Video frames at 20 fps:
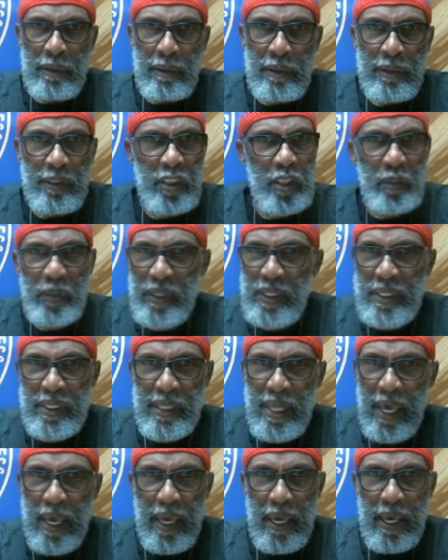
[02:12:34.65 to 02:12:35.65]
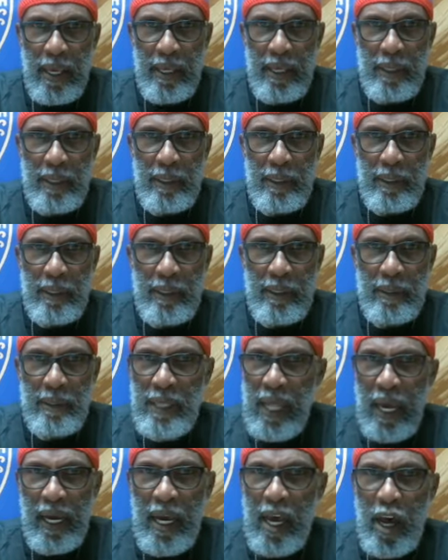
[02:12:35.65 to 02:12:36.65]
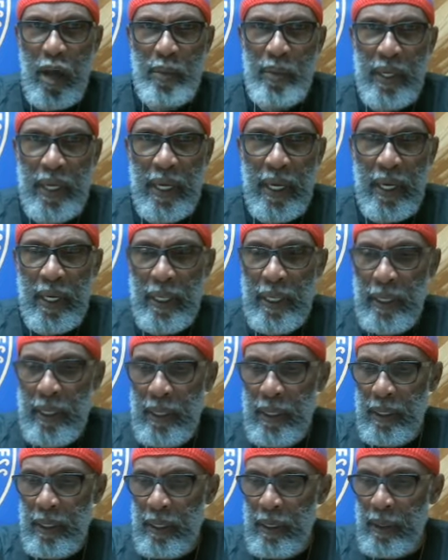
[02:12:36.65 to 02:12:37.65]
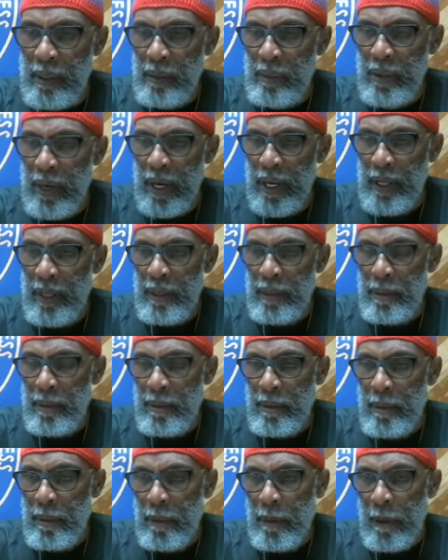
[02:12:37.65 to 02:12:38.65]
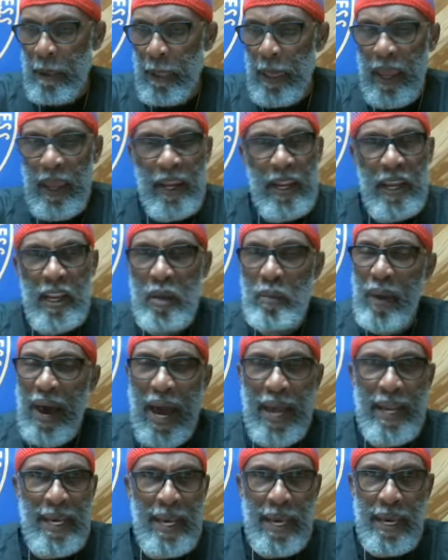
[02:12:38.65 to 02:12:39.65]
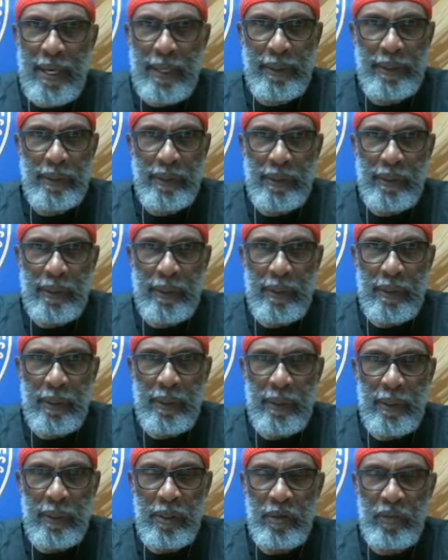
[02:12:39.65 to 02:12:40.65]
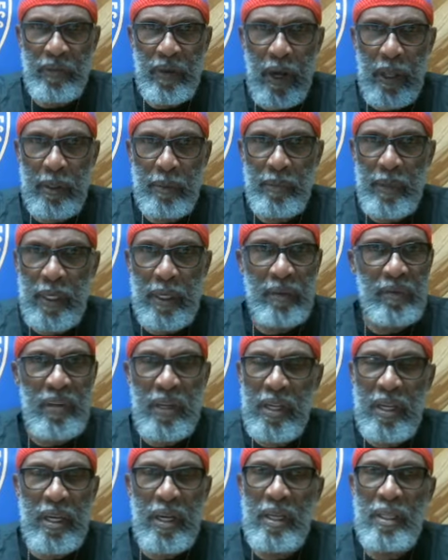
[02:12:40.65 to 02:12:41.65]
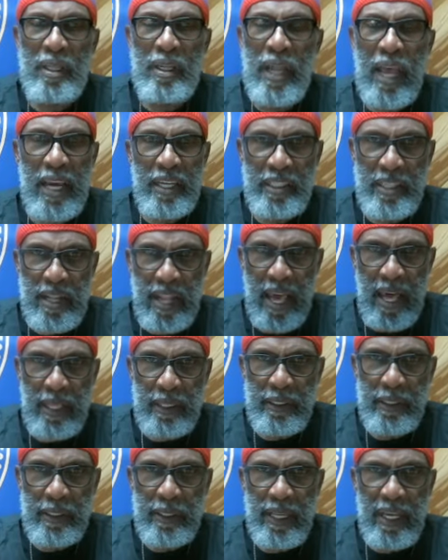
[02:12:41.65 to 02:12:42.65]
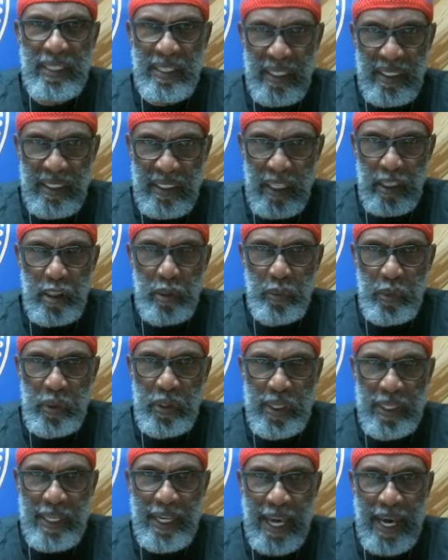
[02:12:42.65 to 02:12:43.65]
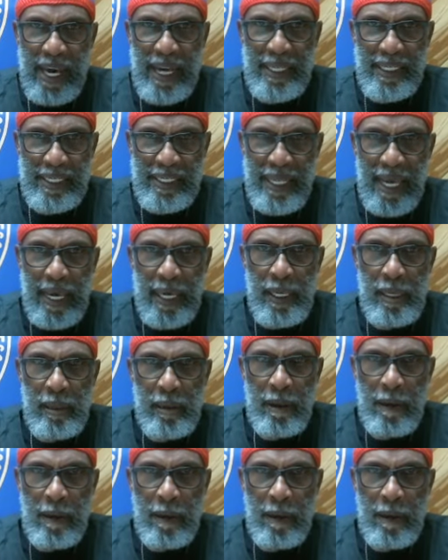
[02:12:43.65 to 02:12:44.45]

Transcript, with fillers: Simple as that. Not complicated, right? And anybody else, you follow me, of any other nationality that's acceptable in Yah's sight.